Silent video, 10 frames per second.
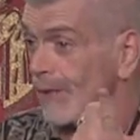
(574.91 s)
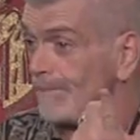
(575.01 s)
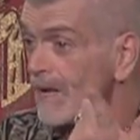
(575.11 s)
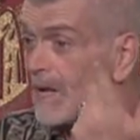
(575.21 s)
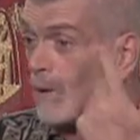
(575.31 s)
to
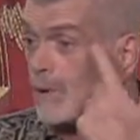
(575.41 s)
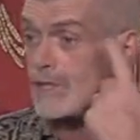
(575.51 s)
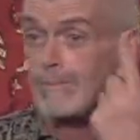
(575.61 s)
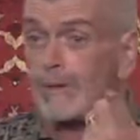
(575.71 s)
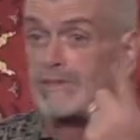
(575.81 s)
it.
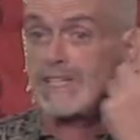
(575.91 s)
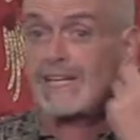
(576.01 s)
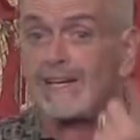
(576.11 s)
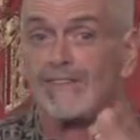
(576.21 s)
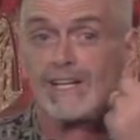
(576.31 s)
We're supposed to
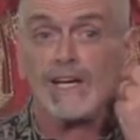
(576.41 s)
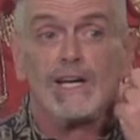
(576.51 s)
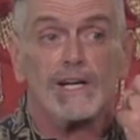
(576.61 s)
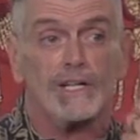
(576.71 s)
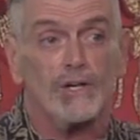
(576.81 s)
give it
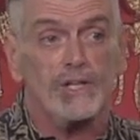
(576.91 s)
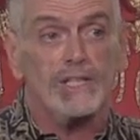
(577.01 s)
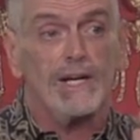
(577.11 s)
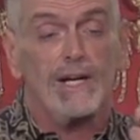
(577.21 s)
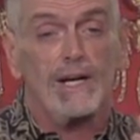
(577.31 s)

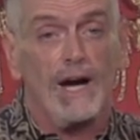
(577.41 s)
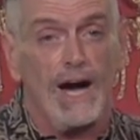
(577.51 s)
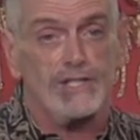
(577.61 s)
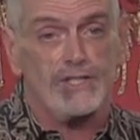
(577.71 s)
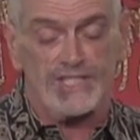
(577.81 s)
good
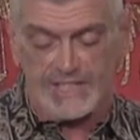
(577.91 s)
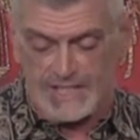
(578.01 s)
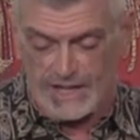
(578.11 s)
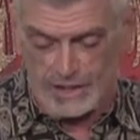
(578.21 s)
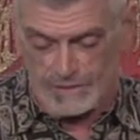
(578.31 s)
conscious
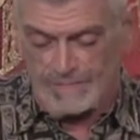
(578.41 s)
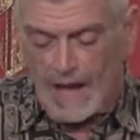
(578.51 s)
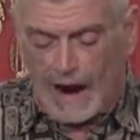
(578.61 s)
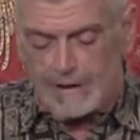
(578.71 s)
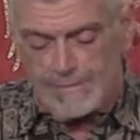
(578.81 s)
attention.
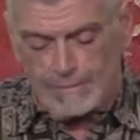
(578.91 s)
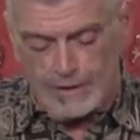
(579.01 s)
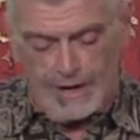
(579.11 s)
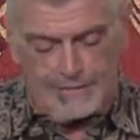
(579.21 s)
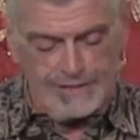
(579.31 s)
I
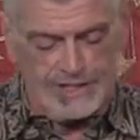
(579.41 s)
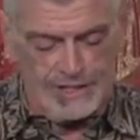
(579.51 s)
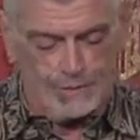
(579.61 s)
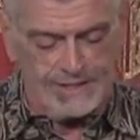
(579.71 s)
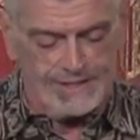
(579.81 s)
remember a
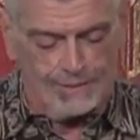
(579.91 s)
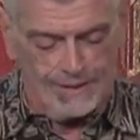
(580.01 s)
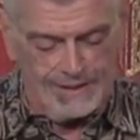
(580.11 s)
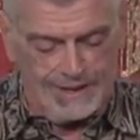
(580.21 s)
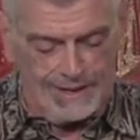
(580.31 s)
conversation with
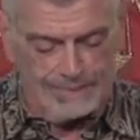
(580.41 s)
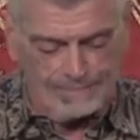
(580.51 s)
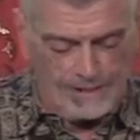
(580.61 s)
someone uh,